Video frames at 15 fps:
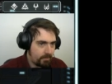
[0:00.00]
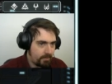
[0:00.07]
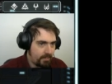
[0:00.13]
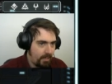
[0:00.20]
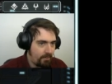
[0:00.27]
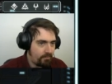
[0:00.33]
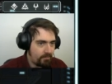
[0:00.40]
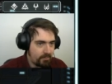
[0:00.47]

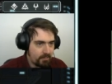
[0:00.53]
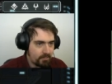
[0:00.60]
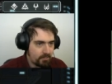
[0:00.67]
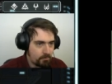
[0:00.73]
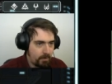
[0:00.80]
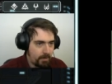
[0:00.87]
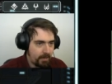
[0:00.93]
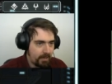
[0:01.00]
definite
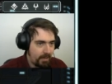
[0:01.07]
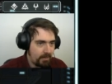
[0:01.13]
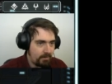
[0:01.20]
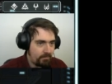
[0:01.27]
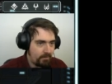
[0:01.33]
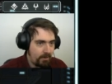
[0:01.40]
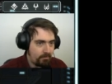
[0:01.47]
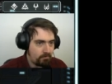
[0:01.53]
swing in
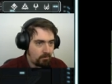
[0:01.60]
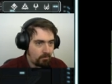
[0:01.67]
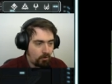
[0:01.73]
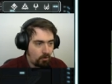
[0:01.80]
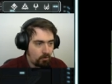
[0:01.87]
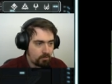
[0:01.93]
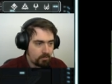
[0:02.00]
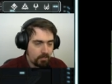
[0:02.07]
favour of
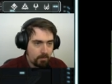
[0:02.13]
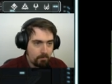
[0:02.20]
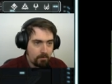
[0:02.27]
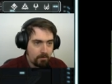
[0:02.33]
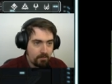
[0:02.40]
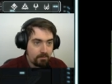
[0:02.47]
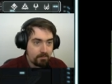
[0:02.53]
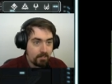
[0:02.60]
Hot Team,
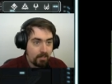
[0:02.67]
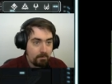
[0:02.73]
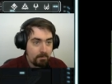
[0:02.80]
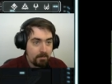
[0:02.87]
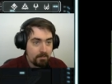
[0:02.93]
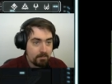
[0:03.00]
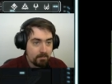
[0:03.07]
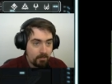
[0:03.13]
but this time
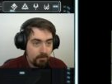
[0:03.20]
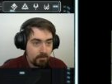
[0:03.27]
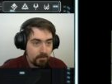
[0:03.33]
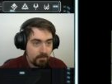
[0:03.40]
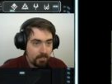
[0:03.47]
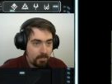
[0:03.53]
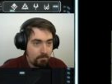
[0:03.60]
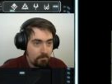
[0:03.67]
it is
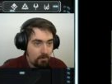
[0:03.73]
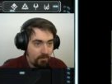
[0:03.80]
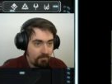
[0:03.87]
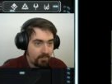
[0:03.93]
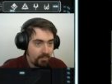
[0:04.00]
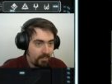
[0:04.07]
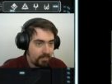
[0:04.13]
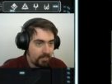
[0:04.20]
Cold Team who have
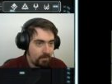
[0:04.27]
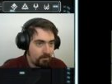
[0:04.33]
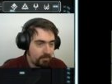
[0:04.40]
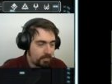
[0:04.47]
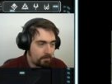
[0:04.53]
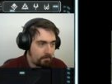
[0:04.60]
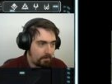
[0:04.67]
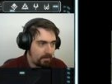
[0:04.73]
the eco
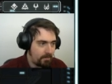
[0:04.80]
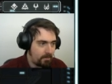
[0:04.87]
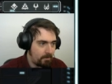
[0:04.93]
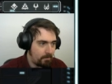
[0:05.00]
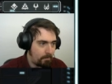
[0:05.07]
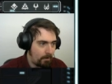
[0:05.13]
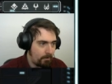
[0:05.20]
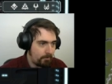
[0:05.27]
lead by
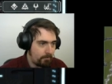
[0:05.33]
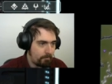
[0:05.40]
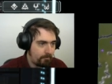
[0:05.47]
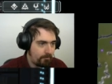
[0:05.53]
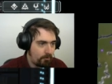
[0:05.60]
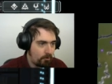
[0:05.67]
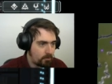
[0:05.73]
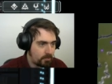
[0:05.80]
about
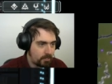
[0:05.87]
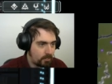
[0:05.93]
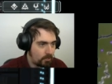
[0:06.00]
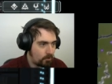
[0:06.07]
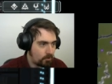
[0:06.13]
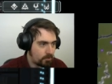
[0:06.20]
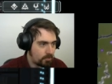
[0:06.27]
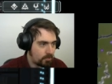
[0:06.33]
40
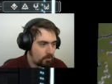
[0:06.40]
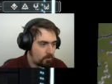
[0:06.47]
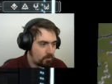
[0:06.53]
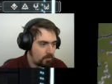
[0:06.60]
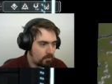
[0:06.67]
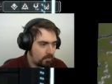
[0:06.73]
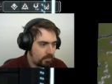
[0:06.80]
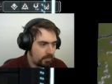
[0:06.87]
or so.
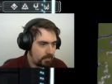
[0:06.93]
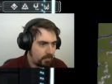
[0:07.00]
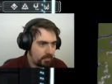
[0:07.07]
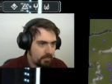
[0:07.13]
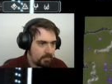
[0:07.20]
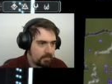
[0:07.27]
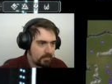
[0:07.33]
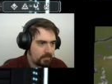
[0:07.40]

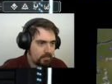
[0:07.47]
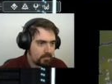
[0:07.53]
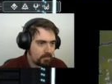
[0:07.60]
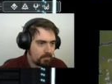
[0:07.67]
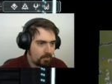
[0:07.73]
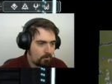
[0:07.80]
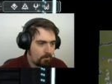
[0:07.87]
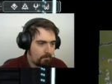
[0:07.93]

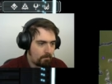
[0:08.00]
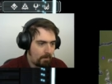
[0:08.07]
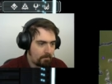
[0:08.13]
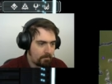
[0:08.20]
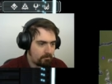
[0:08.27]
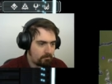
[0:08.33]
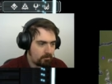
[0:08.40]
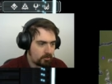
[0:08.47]
So,
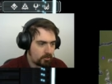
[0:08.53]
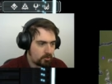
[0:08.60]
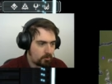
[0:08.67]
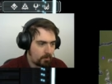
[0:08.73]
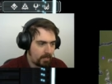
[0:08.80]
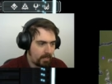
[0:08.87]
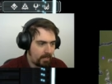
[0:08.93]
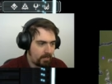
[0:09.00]
map control
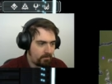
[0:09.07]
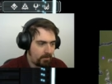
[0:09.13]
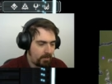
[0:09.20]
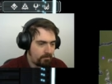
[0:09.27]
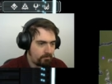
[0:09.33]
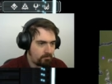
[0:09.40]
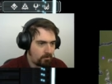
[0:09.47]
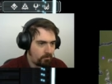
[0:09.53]
swinging in
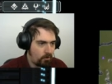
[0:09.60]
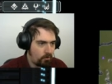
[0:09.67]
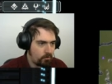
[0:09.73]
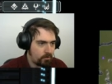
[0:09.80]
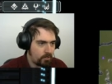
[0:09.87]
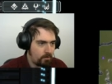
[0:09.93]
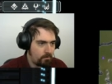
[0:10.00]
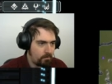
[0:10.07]
favour of
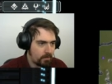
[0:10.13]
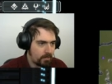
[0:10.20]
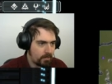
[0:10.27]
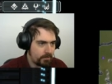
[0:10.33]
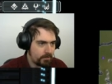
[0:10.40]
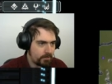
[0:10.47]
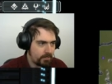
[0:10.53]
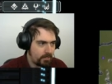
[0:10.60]
Hot Team, but
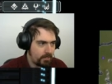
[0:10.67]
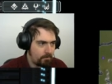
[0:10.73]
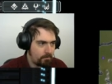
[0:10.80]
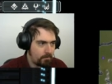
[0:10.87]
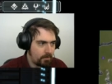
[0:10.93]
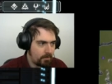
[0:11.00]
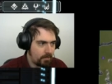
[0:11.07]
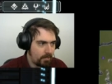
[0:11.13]
Cold
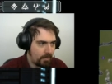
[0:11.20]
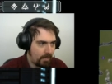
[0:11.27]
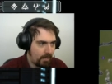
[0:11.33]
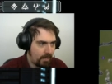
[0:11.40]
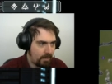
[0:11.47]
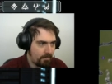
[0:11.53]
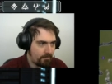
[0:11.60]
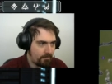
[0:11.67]
Team
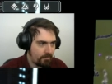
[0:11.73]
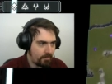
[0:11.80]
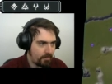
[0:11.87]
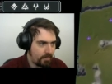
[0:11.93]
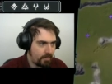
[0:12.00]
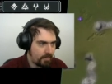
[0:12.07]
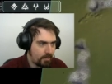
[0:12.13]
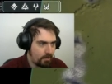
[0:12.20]
have
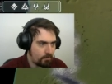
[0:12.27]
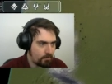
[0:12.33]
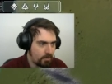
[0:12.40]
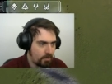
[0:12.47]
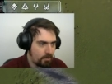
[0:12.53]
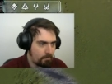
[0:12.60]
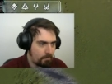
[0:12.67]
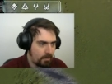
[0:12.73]
ecoed
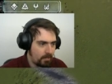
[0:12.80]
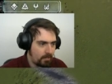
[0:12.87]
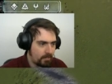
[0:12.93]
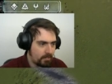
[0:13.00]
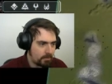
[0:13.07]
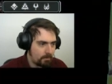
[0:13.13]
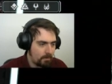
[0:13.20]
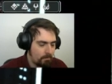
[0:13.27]
up a
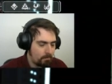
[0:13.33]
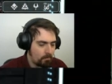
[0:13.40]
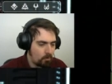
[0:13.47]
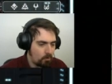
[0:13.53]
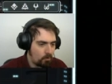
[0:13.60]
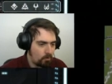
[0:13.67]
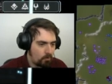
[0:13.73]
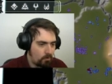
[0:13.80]
little bit
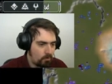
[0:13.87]
more.